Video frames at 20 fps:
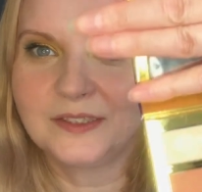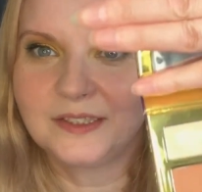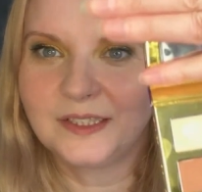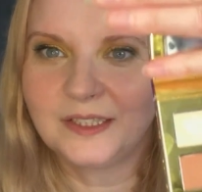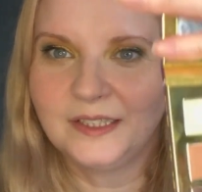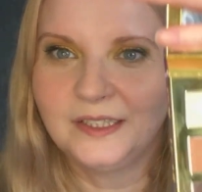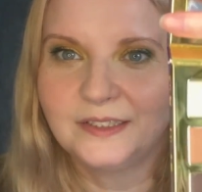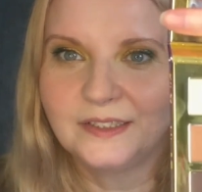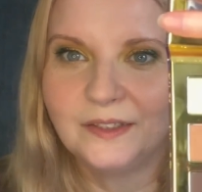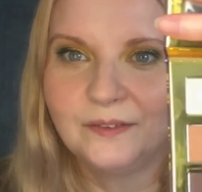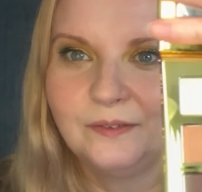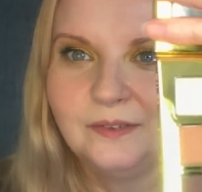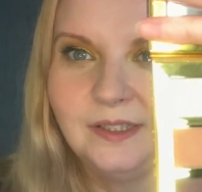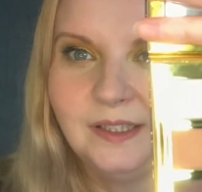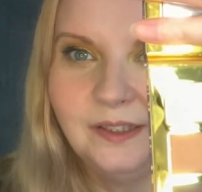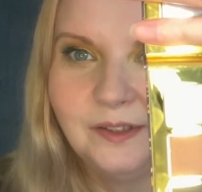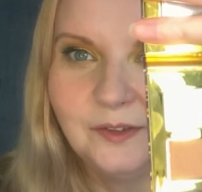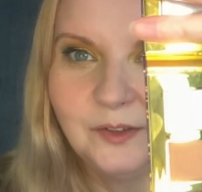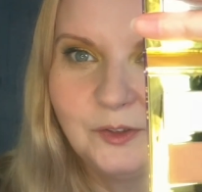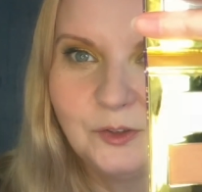it's a really
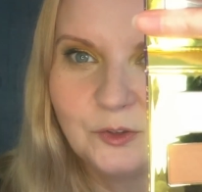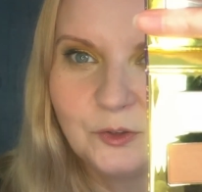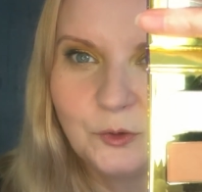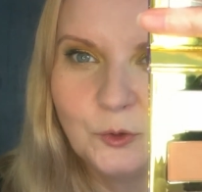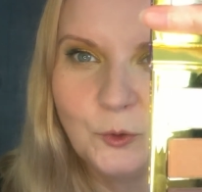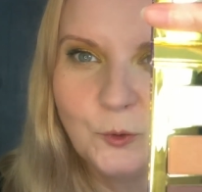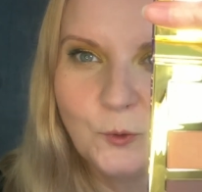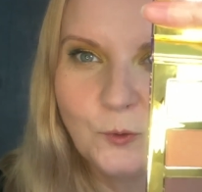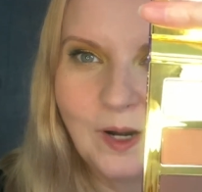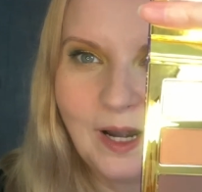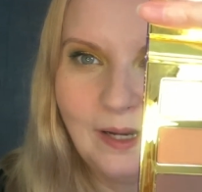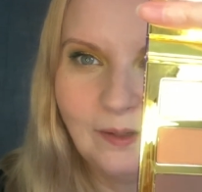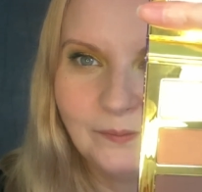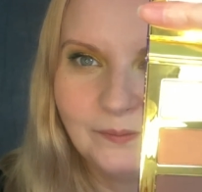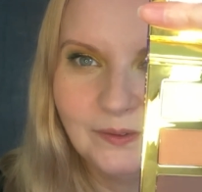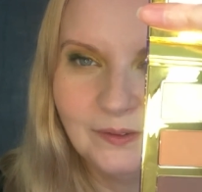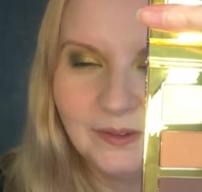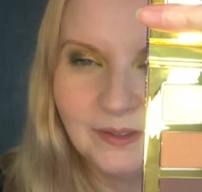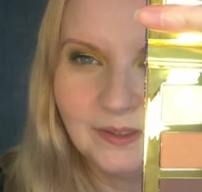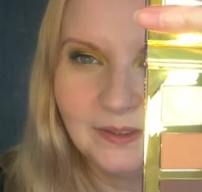good
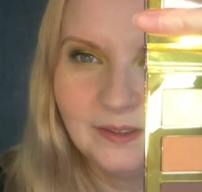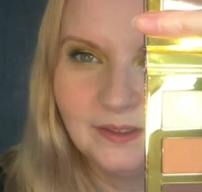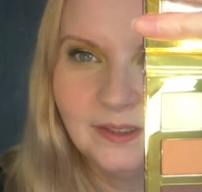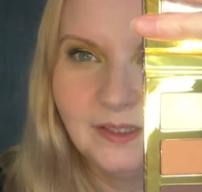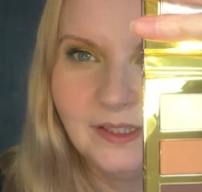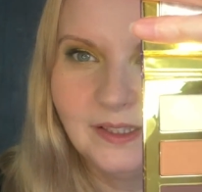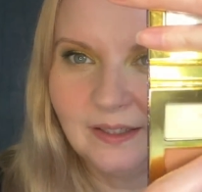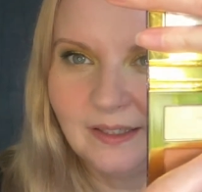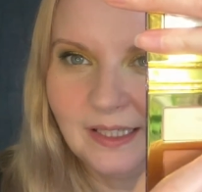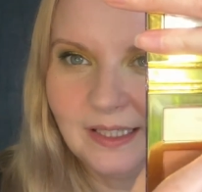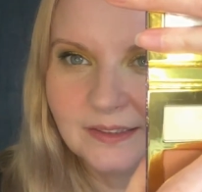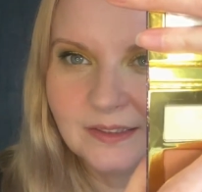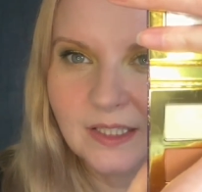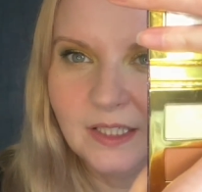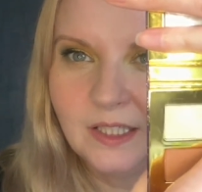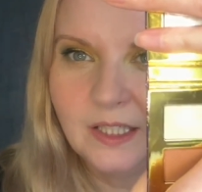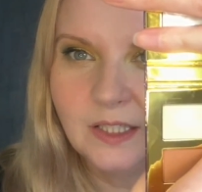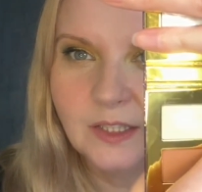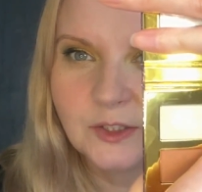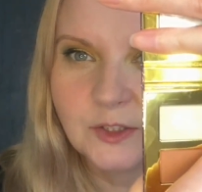all-rounder. I had
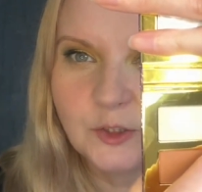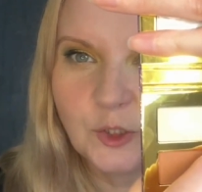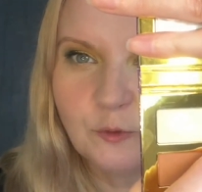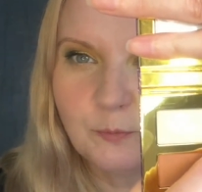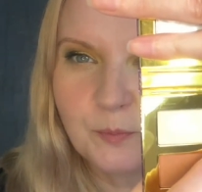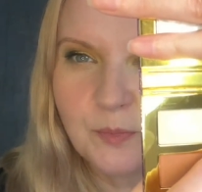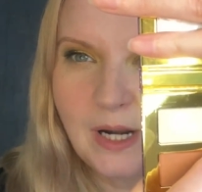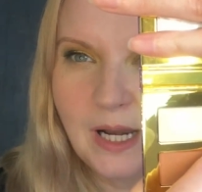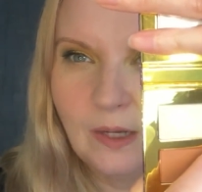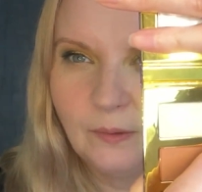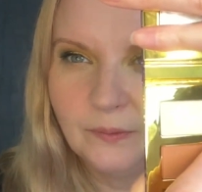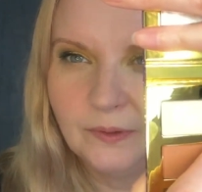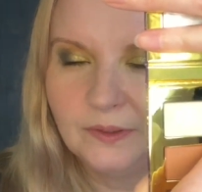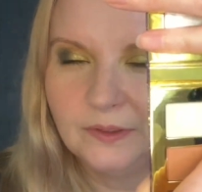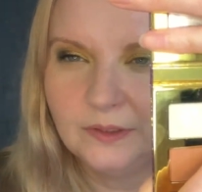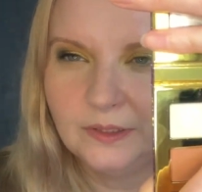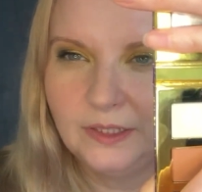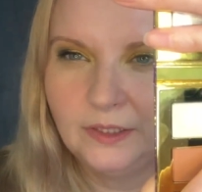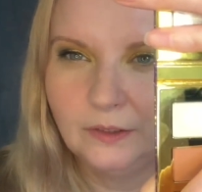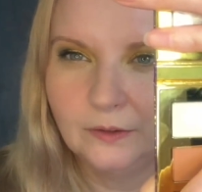soft brown
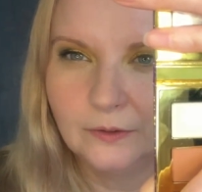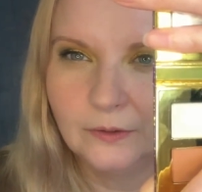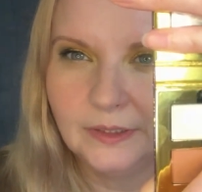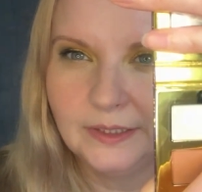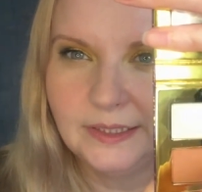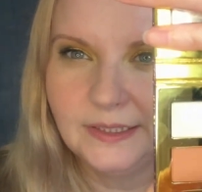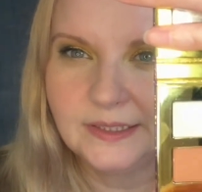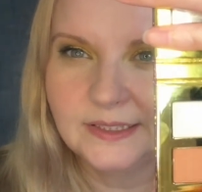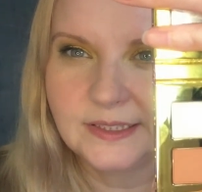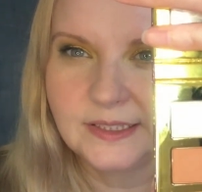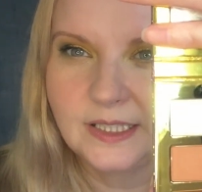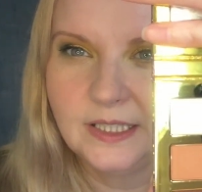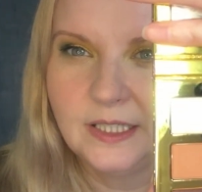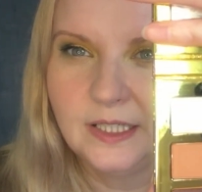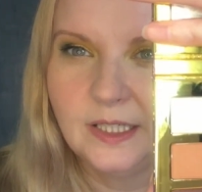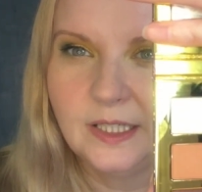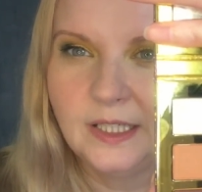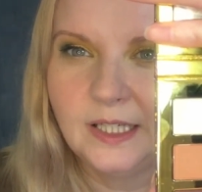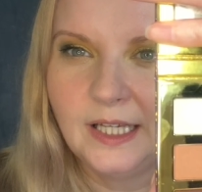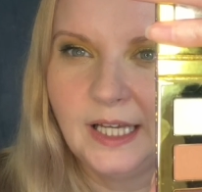in the crease,
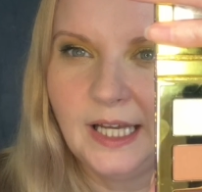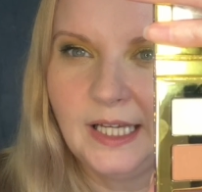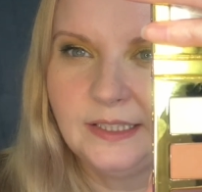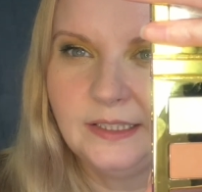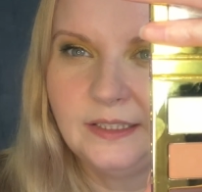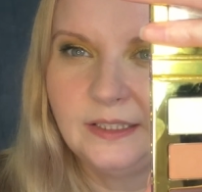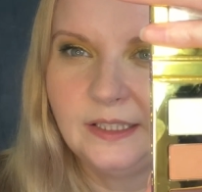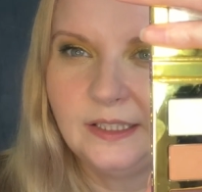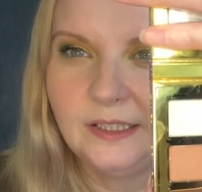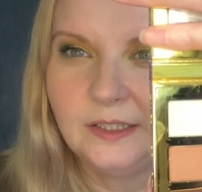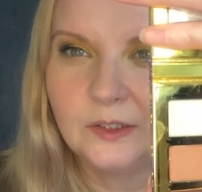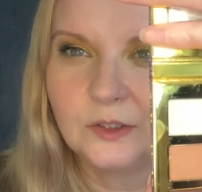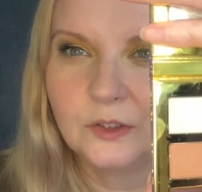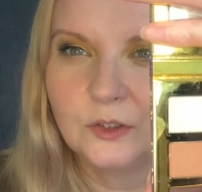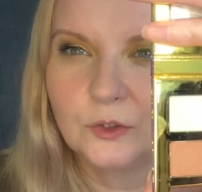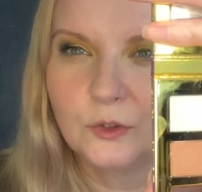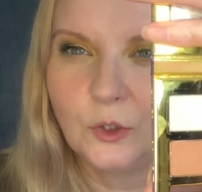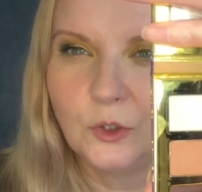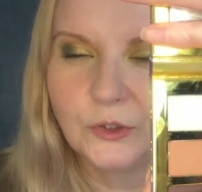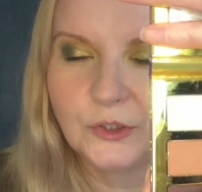Antique
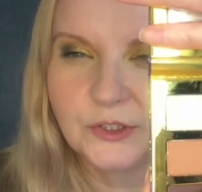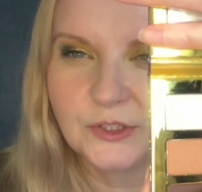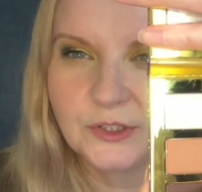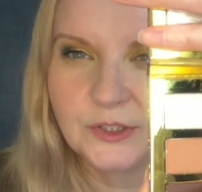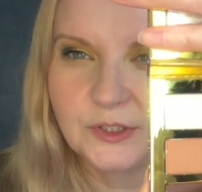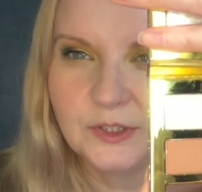across